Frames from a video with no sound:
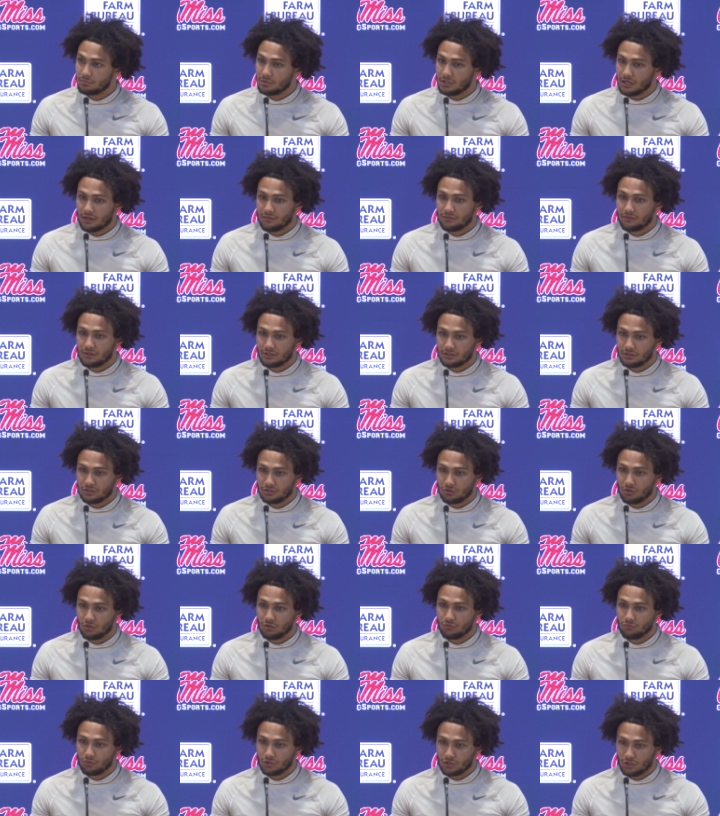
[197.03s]
But I think you
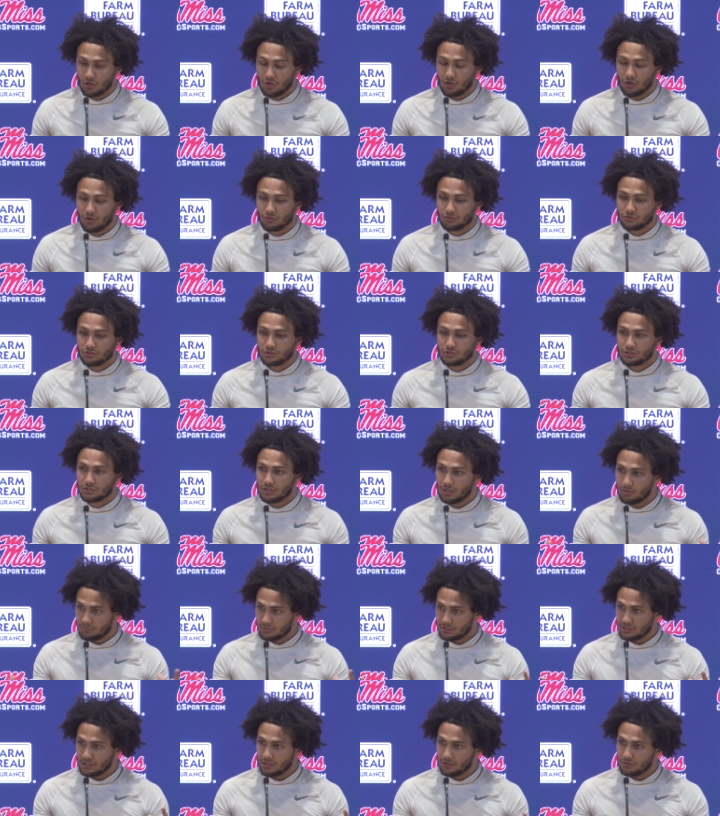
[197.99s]
know if we all just
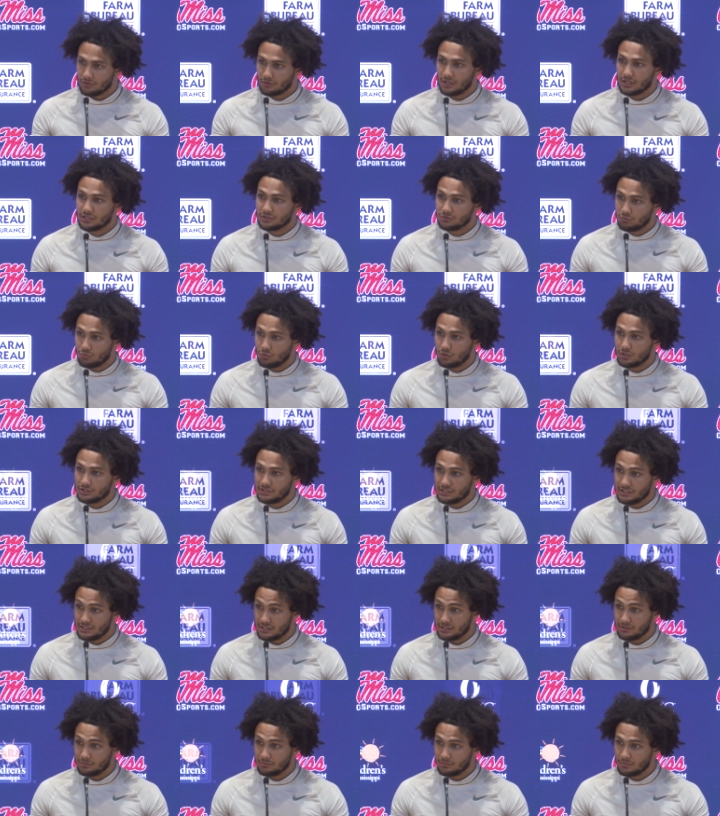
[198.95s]
come together as one
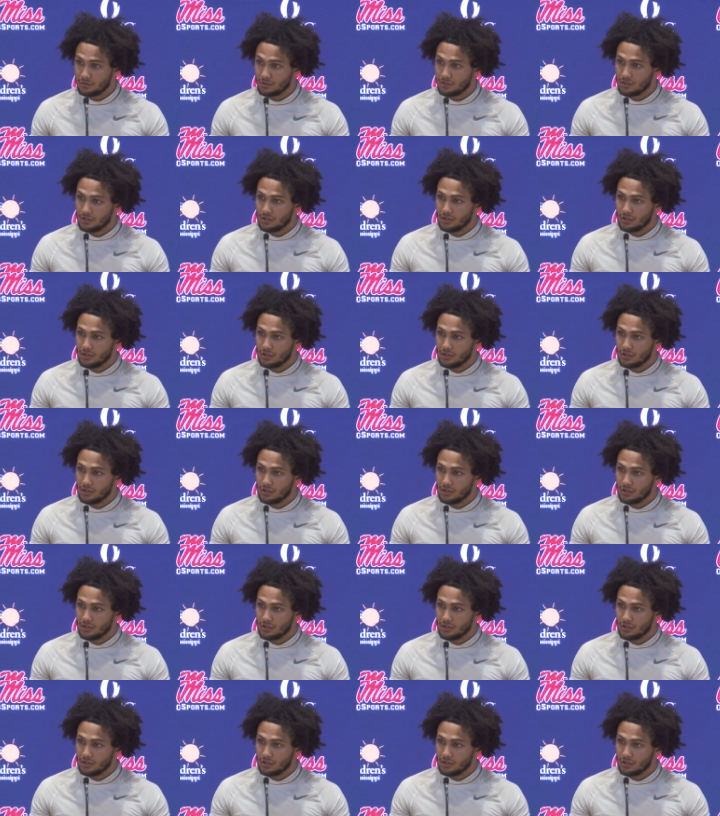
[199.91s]
team